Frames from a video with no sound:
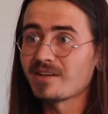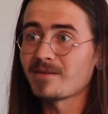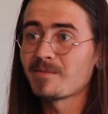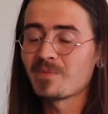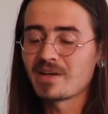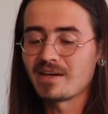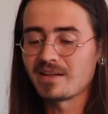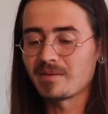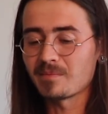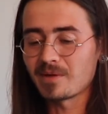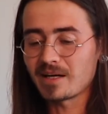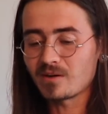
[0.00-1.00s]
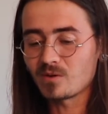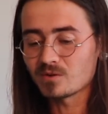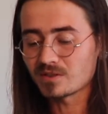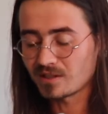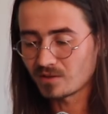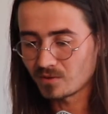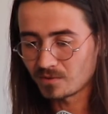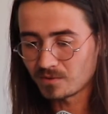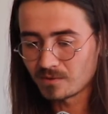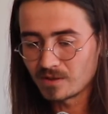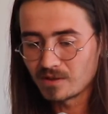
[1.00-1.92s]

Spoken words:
And then black holes kind of